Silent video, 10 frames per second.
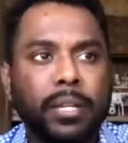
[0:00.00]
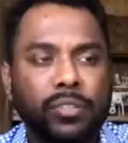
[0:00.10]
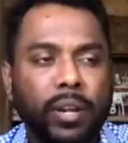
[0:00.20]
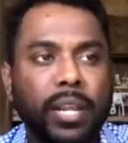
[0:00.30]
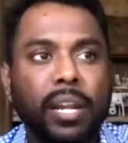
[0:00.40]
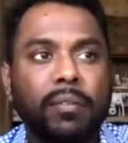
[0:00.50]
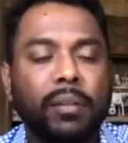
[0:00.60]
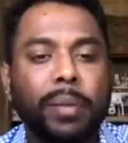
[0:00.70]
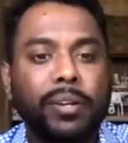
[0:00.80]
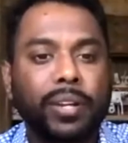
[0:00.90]
and train
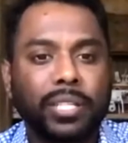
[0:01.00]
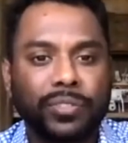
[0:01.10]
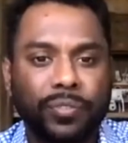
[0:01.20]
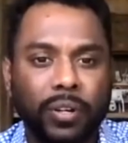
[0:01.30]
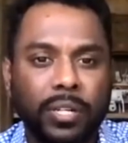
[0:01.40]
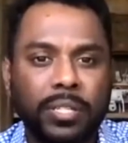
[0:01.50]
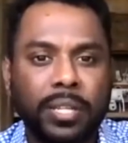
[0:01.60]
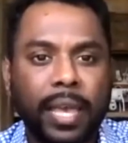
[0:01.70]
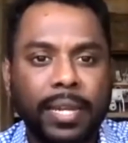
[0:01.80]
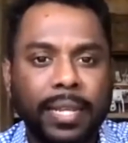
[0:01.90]
level metrics
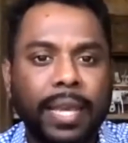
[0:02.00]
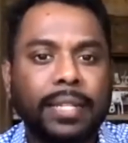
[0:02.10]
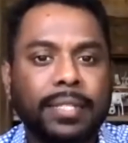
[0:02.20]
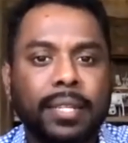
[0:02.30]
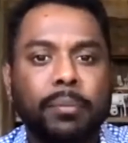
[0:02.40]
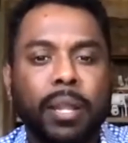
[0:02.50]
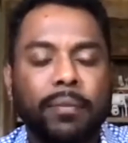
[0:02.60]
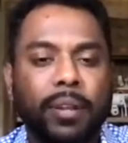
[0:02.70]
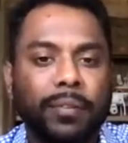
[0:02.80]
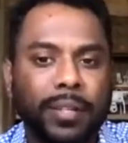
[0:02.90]
first and get some
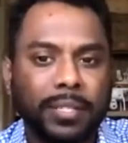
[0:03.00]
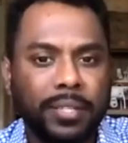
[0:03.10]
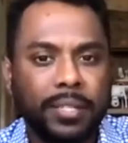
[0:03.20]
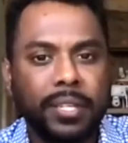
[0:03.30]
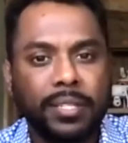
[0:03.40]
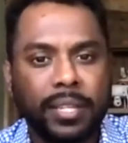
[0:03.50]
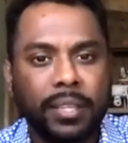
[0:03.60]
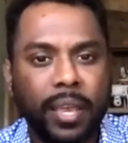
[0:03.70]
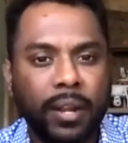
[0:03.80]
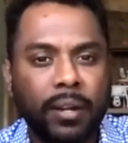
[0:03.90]
level of consistency
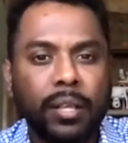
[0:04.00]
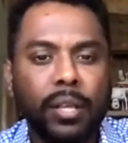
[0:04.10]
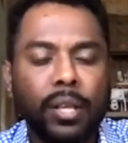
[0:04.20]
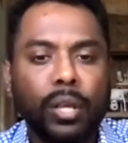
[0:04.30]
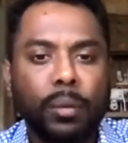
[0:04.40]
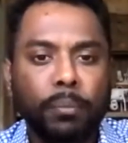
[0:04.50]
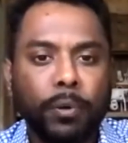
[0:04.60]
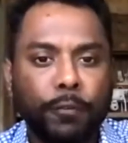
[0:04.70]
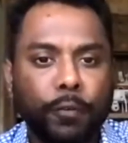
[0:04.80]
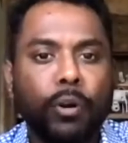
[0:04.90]
there
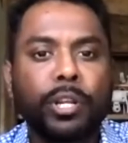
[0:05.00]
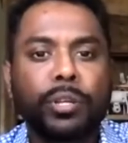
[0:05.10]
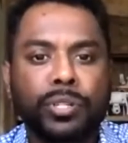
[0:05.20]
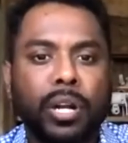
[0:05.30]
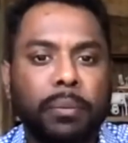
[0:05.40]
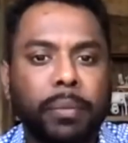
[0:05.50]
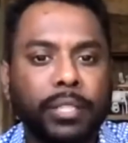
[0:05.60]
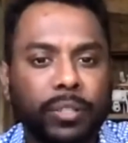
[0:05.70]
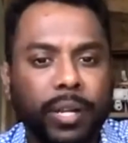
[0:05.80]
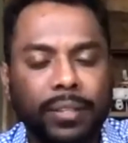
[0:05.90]
before you start
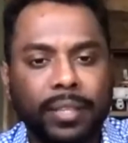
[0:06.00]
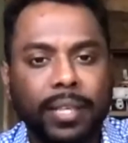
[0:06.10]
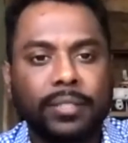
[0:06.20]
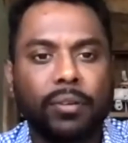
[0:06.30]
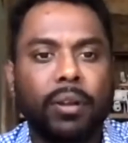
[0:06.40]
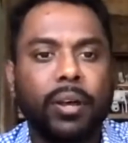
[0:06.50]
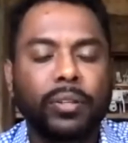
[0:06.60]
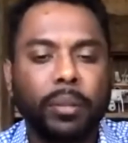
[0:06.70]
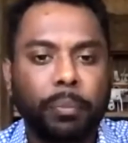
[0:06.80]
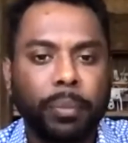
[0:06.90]
measuring things
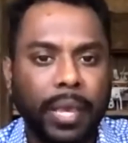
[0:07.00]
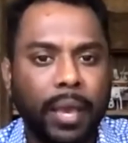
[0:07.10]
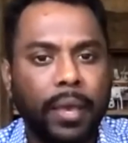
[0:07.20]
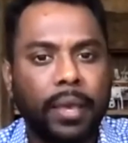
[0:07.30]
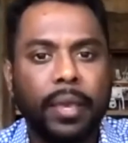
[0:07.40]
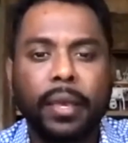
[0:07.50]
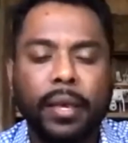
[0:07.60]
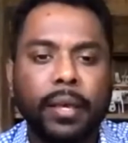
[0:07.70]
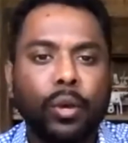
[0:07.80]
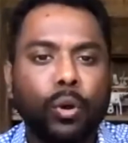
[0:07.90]
around the PI,
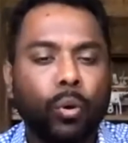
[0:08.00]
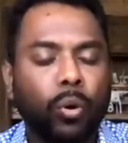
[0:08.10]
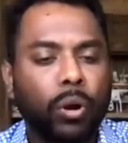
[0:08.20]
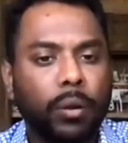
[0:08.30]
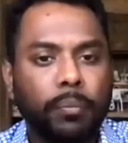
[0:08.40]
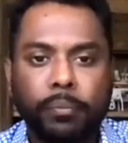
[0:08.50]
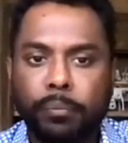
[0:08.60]
or